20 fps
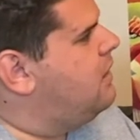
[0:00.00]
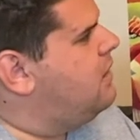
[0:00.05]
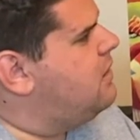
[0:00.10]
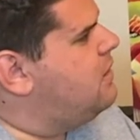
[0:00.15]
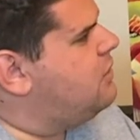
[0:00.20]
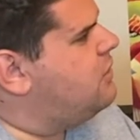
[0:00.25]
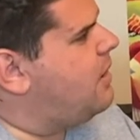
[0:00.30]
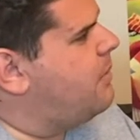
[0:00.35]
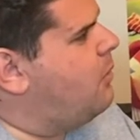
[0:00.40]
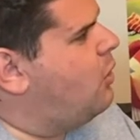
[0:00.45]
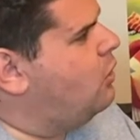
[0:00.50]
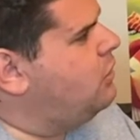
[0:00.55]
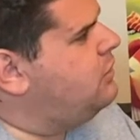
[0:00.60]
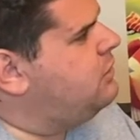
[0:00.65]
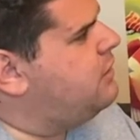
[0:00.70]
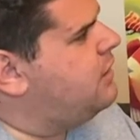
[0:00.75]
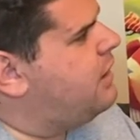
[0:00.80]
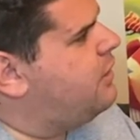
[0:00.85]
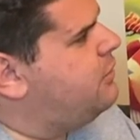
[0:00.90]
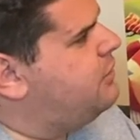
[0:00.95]
There's a
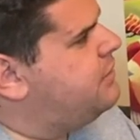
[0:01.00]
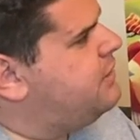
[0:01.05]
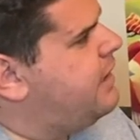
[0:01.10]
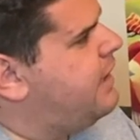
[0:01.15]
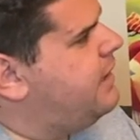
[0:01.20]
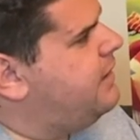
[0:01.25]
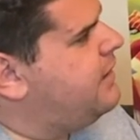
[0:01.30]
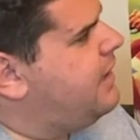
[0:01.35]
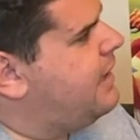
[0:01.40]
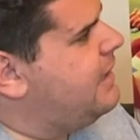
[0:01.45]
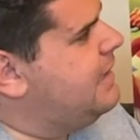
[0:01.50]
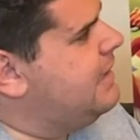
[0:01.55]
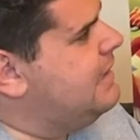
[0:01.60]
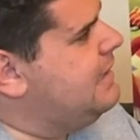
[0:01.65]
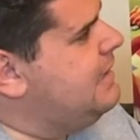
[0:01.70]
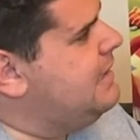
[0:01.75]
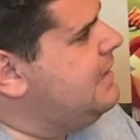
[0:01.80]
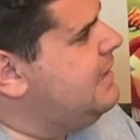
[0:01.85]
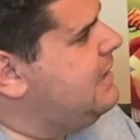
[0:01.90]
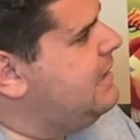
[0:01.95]
monster outside. I
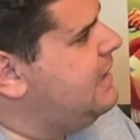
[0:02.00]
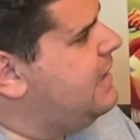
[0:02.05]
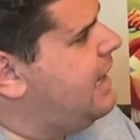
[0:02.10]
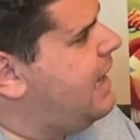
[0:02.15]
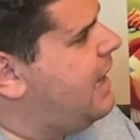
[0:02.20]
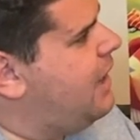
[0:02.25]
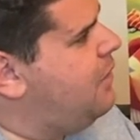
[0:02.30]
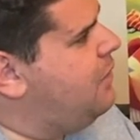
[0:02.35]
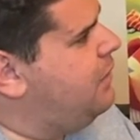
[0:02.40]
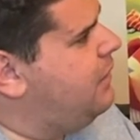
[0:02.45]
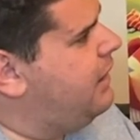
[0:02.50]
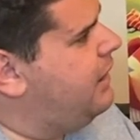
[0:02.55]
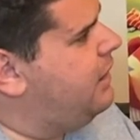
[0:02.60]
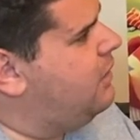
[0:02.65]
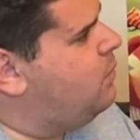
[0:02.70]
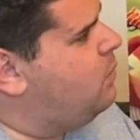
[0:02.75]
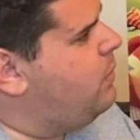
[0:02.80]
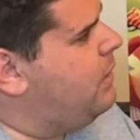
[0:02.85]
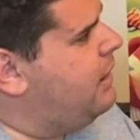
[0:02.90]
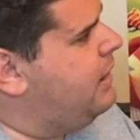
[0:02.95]
can hear it howling
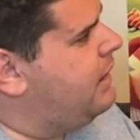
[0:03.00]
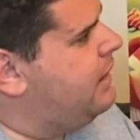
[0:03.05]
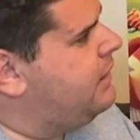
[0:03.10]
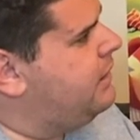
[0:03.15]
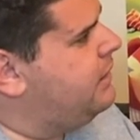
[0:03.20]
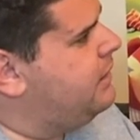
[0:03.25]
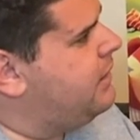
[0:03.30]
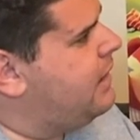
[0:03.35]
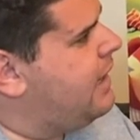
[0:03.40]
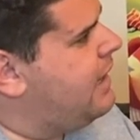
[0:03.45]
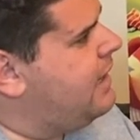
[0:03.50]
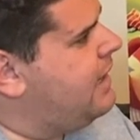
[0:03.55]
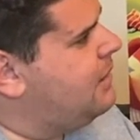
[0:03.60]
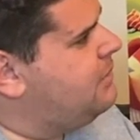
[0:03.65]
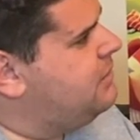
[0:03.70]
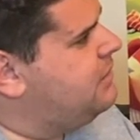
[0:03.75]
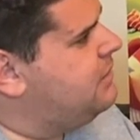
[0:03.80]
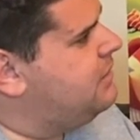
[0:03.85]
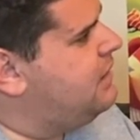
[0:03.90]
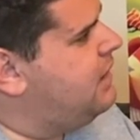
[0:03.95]
and wailing, and
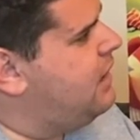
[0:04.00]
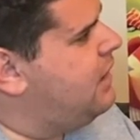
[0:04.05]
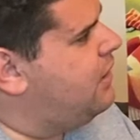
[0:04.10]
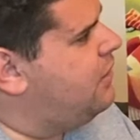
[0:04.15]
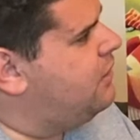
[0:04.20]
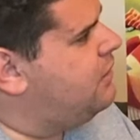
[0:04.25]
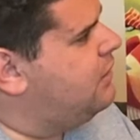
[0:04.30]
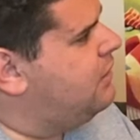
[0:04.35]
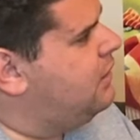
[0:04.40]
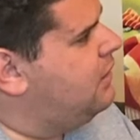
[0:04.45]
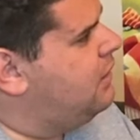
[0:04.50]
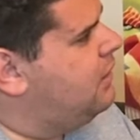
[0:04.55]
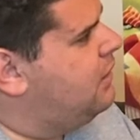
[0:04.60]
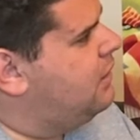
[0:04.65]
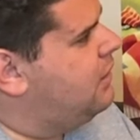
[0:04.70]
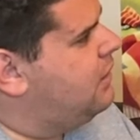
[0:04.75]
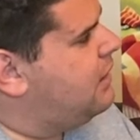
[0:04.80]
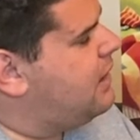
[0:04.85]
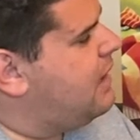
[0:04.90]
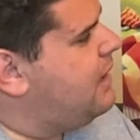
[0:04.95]
I'm scared.
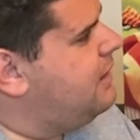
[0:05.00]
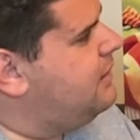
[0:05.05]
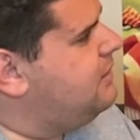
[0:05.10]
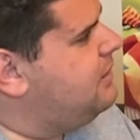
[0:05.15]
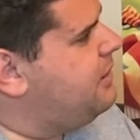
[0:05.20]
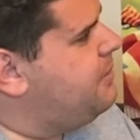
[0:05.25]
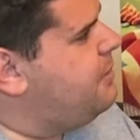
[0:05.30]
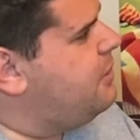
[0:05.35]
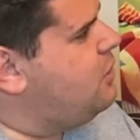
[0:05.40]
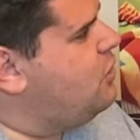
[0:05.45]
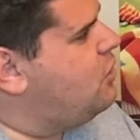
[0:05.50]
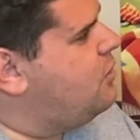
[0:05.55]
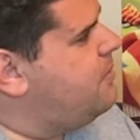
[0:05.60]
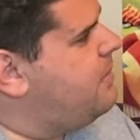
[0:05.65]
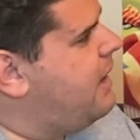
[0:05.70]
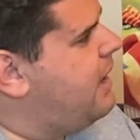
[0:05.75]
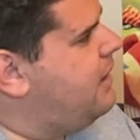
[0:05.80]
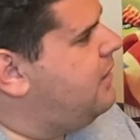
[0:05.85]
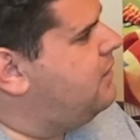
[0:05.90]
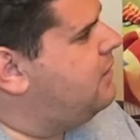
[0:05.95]
Can I sleep in your
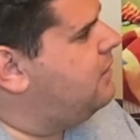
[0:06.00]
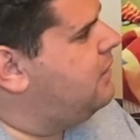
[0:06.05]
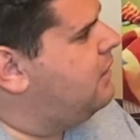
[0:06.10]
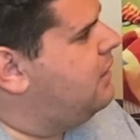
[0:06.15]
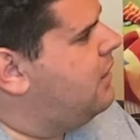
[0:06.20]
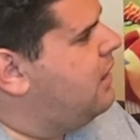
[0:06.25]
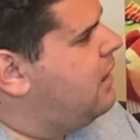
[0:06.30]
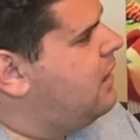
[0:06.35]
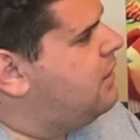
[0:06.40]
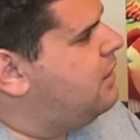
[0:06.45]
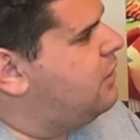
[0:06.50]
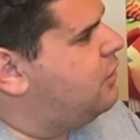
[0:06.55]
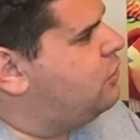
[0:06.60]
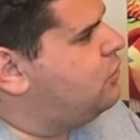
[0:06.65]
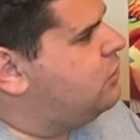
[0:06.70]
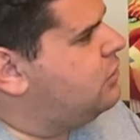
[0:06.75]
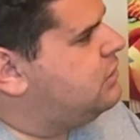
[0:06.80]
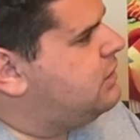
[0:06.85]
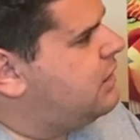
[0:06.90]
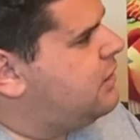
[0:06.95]
bed? There's
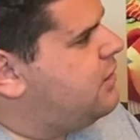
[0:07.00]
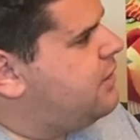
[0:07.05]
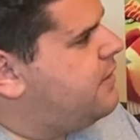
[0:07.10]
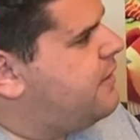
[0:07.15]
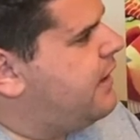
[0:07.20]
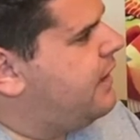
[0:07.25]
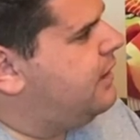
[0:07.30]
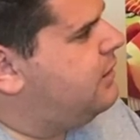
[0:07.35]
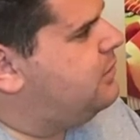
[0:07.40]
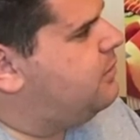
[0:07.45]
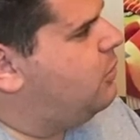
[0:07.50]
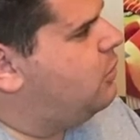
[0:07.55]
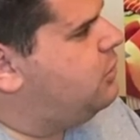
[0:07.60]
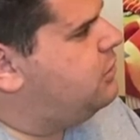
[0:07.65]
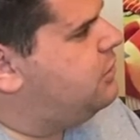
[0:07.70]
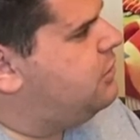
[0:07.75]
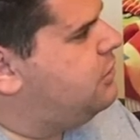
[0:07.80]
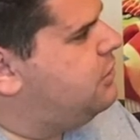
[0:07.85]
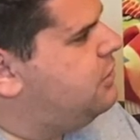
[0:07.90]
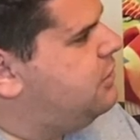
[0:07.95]
no such thing as
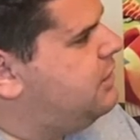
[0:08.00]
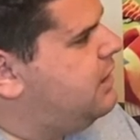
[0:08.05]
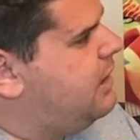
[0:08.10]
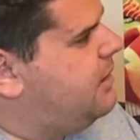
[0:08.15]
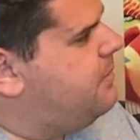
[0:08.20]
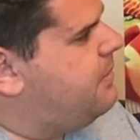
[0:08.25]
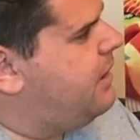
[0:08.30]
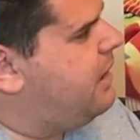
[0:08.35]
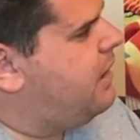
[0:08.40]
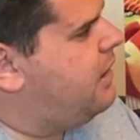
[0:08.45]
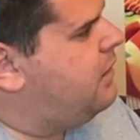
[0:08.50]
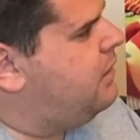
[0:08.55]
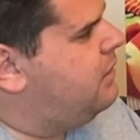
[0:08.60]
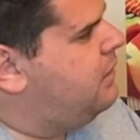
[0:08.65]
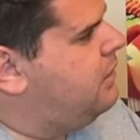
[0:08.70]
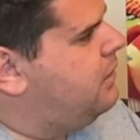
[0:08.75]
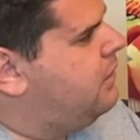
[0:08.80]
monsters, said Bear.